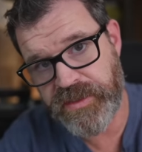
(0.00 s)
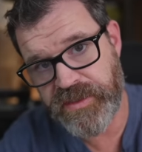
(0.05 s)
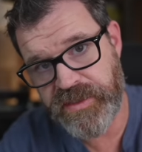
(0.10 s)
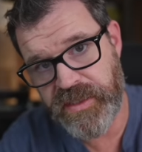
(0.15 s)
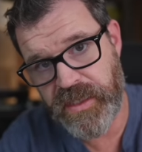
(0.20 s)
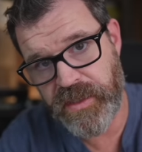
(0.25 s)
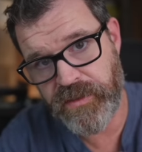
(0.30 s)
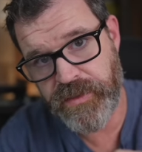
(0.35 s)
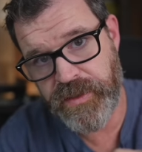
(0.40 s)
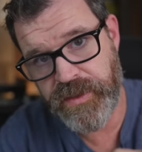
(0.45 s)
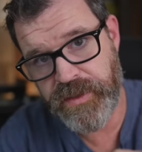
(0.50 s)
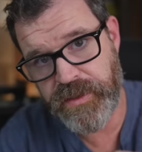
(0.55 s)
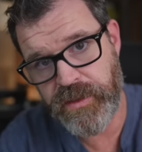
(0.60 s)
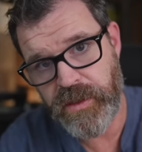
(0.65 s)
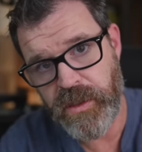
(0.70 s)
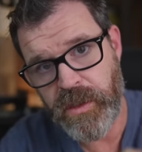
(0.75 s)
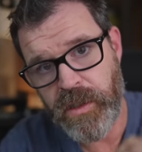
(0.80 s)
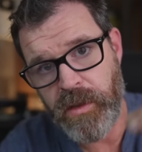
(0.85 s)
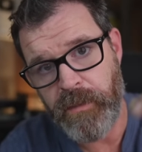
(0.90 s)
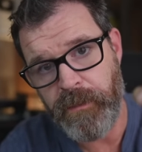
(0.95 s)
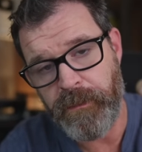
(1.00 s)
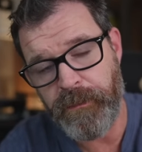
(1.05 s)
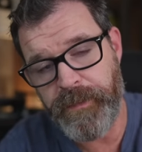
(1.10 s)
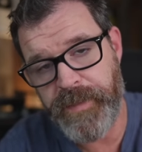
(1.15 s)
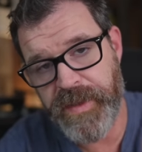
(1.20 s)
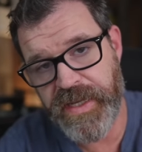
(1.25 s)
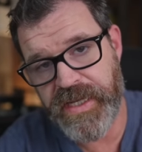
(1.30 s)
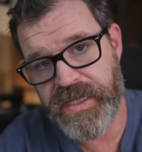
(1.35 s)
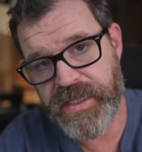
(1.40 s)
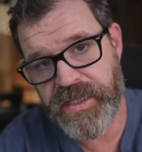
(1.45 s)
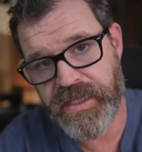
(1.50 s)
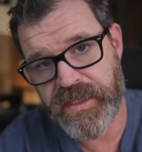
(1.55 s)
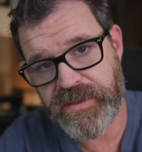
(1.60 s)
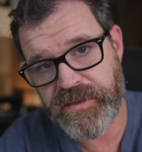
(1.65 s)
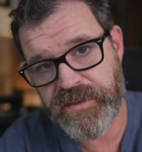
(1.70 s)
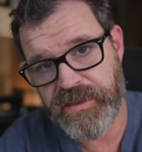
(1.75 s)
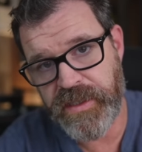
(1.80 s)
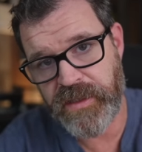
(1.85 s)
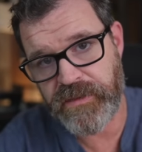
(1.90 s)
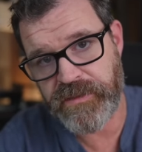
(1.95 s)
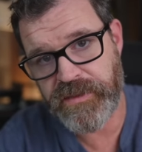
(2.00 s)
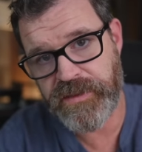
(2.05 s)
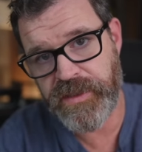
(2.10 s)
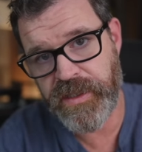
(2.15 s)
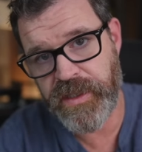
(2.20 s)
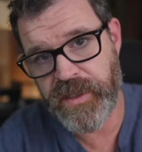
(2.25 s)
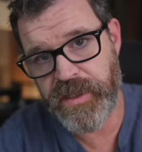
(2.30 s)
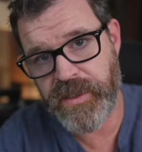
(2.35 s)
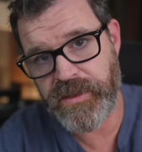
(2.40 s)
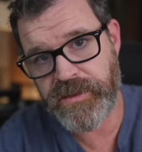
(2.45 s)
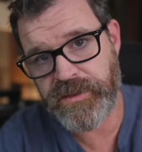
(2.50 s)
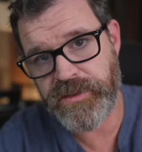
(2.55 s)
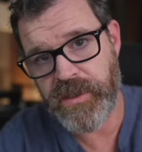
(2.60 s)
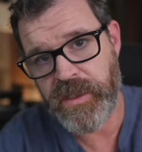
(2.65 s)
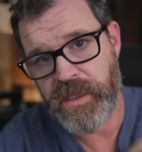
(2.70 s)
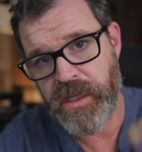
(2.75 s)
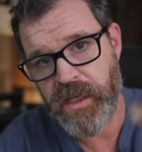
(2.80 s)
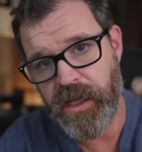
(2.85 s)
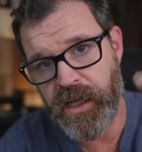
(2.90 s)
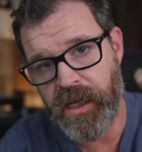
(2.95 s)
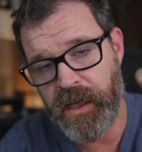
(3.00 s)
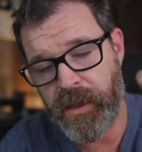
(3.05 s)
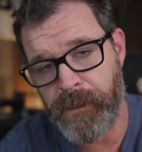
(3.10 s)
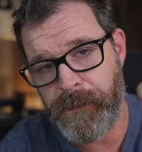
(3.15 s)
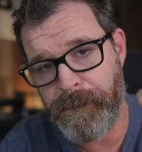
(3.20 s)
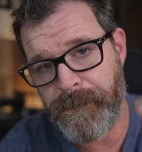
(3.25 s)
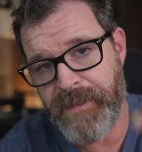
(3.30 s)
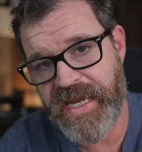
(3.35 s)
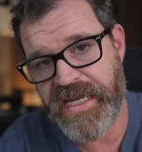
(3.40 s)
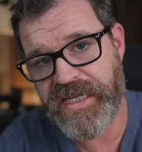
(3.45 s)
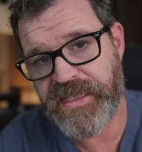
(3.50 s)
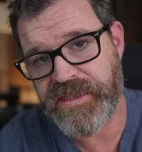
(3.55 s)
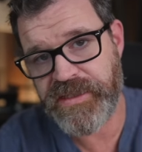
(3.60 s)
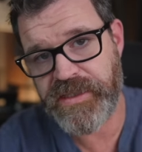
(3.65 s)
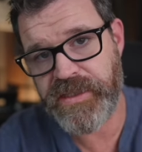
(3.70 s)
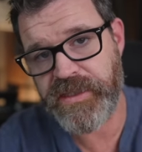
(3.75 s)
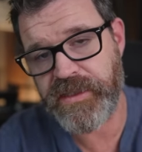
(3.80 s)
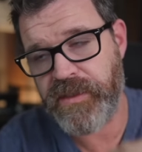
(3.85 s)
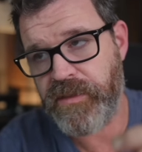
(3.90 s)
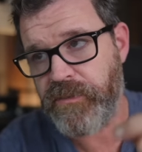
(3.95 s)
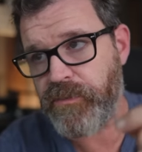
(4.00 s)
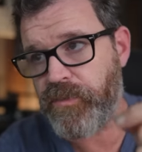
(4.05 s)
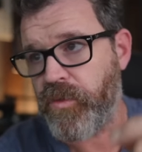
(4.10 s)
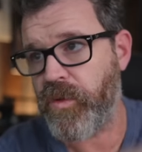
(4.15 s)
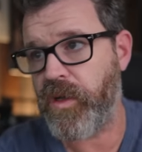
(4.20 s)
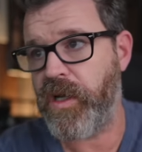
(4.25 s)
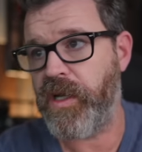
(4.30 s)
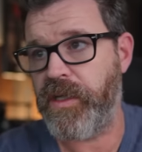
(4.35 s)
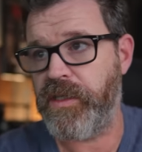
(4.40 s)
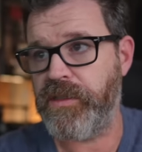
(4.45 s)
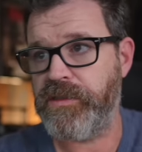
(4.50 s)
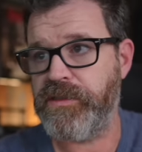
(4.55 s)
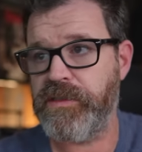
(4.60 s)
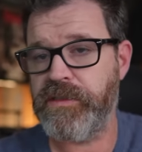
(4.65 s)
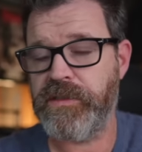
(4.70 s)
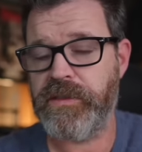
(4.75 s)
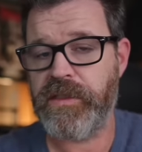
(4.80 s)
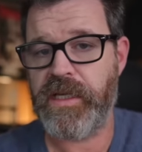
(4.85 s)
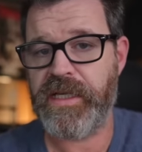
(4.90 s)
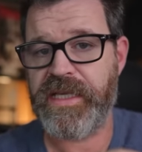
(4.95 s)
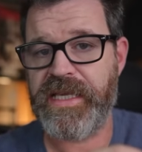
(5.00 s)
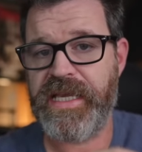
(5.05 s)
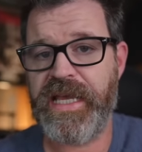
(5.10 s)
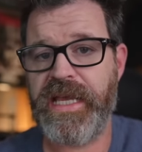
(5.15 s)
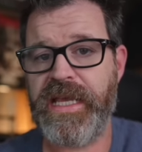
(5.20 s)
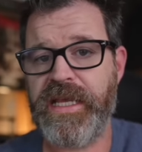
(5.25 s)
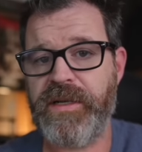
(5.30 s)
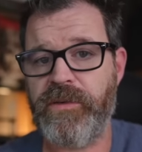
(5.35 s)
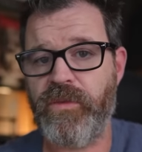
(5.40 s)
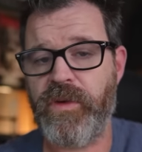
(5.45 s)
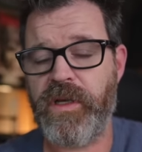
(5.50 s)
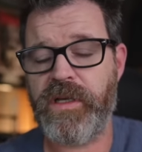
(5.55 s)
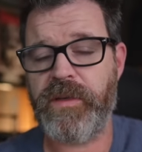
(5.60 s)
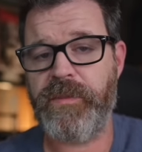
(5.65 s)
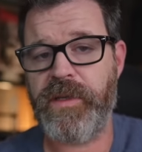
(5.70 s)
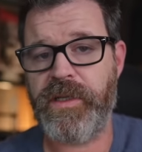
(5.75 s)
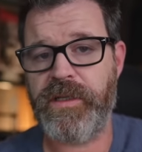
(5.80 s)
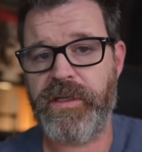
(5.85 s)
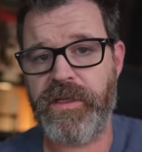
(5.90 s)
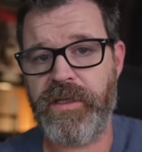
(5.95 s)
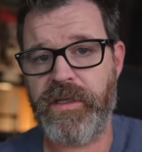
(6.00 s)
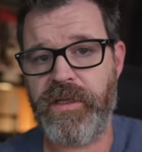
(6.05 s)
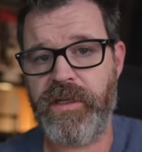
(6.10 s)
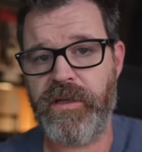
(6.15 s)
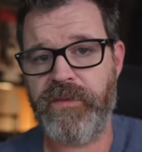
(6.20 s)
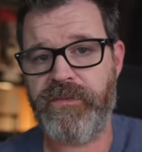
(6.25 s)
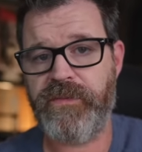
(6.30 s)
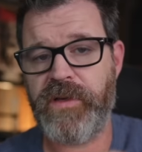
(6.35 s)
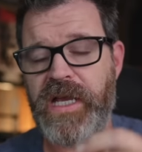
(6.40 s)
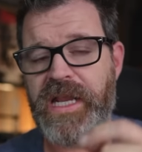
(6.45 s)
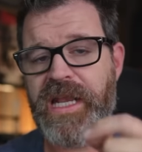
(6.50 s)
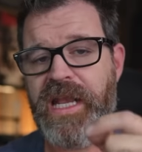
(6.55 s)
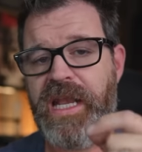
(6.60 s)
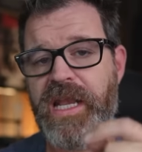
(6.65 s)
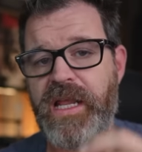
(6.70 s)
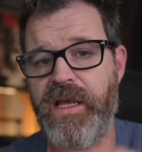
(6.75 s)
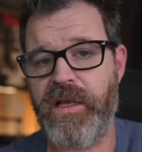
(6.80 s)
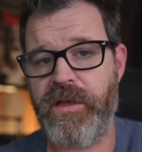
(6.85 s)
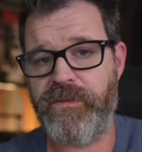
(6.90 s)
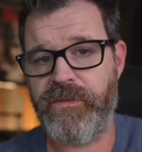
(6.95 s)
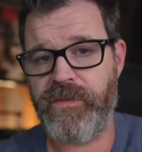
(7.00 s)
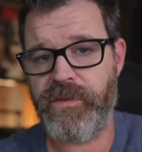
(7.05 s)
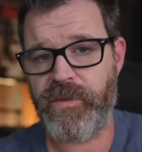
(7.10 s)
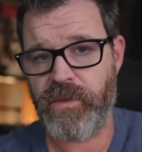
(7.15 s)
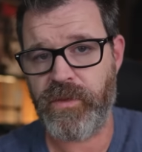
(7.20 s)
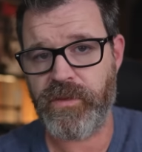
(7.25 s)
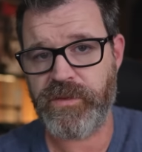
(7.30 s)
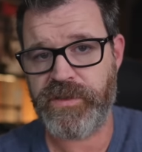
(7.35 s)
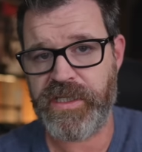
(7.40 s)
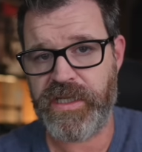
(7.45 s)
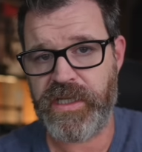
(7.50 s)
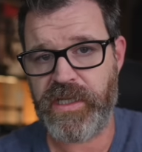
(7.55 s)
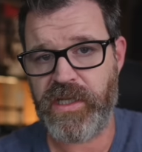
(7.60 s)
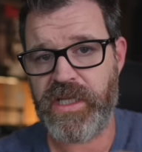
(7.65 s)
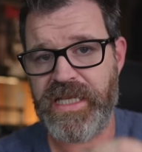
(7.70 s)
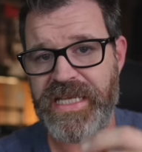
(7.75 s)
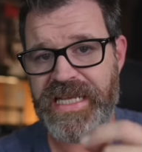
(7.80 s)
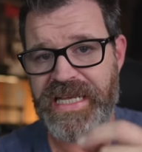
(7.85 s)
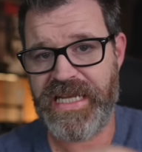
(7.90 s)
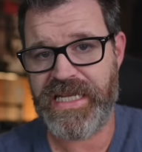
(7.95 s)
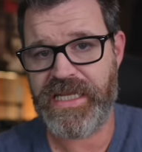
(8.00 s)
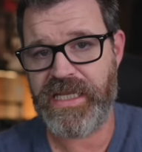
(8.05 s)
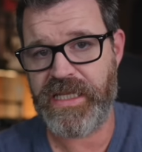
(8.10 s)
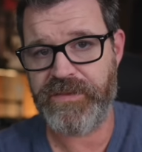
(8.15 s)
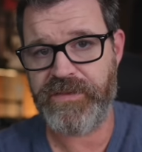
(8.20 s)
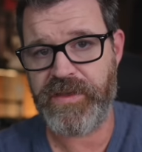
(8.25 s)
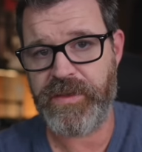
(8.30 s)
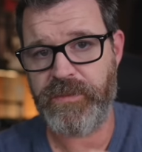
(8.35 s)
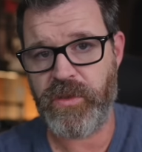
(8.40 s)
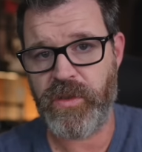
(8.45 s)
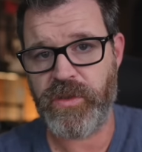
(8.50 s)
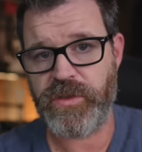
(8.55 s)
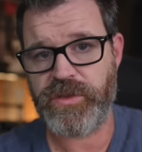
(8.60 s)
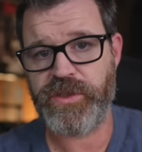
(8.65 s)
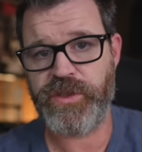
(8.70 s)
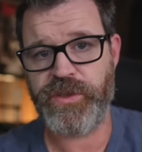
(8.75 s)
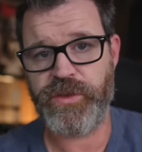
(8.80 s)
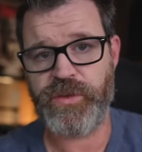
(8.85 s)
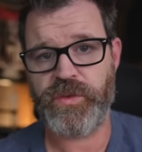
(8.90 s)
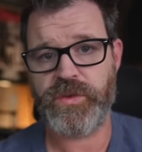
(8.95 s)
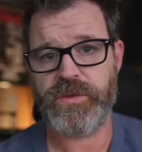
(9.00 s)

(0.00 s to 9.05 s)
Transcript: sounding, big soundstage, amazing product. I can't recommend it enough. I love the Rotel A11 Mark II.